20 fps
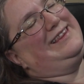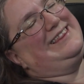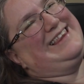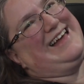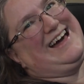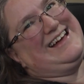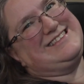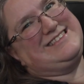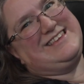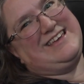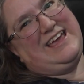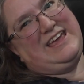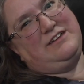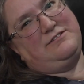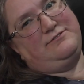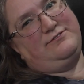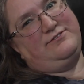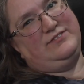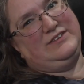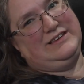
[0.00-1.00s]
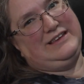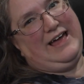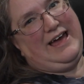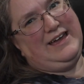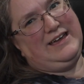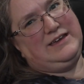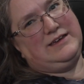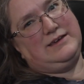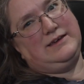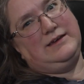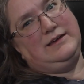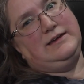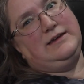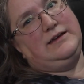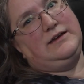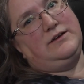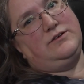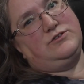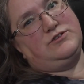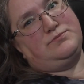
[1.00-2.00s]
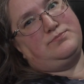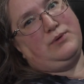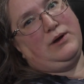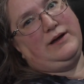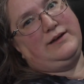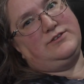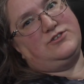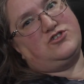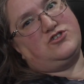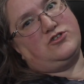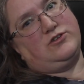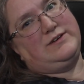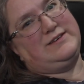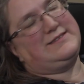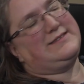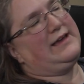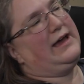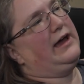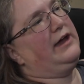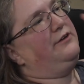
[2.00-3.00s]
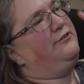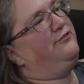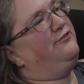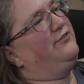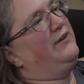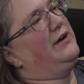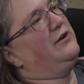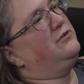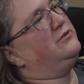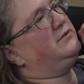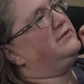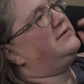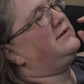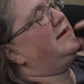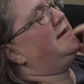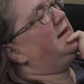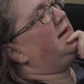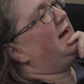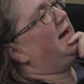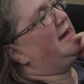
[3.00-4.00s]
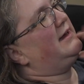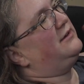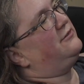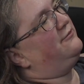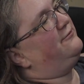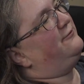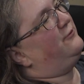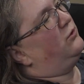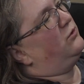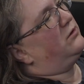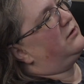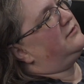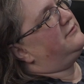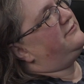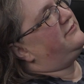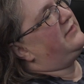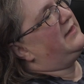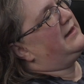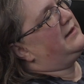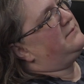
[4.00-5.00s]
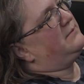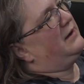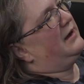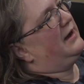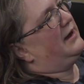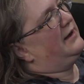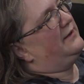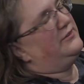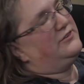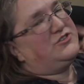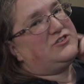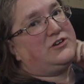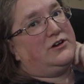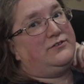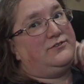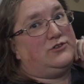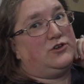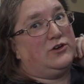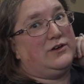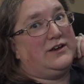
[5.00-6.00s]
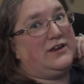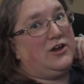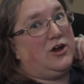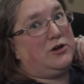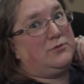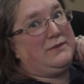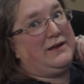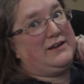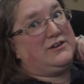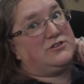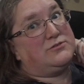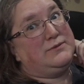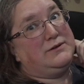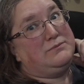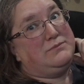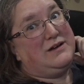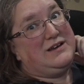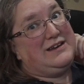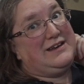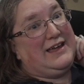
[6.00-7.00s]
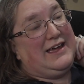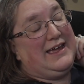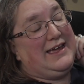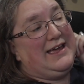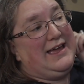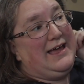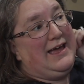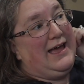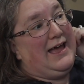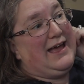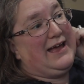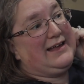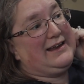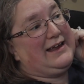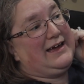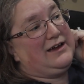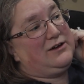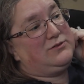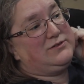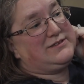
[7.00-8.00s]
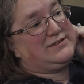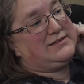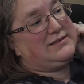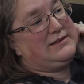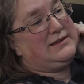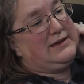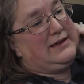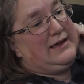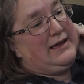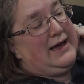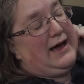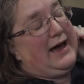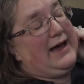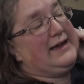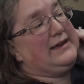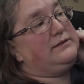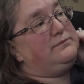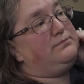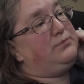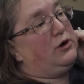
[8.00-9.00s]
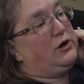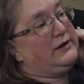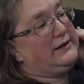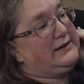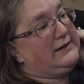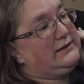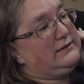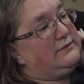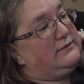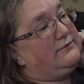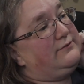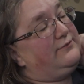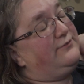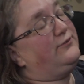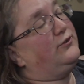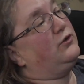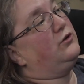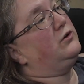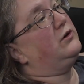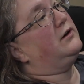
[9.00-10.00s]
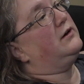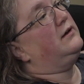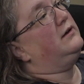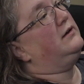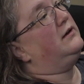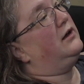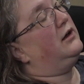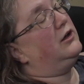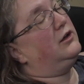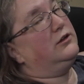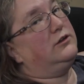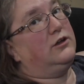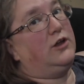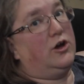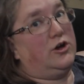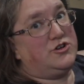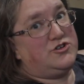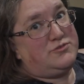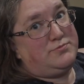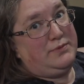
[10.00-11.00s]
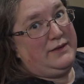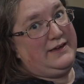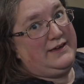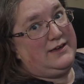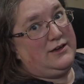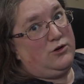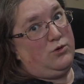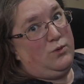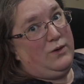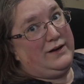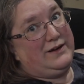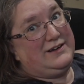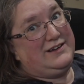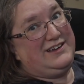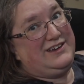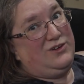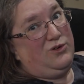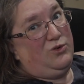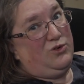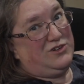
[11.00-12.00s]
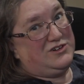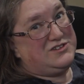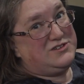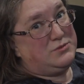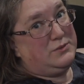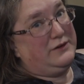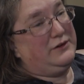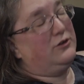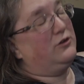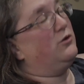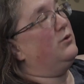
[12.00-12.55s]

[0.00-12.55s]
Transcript: Latte Fleck. It was Brian's choice. I had 4 of them on the shelf during Yarn Management Monday, and I had bought it for a large blanket quantity or a sweater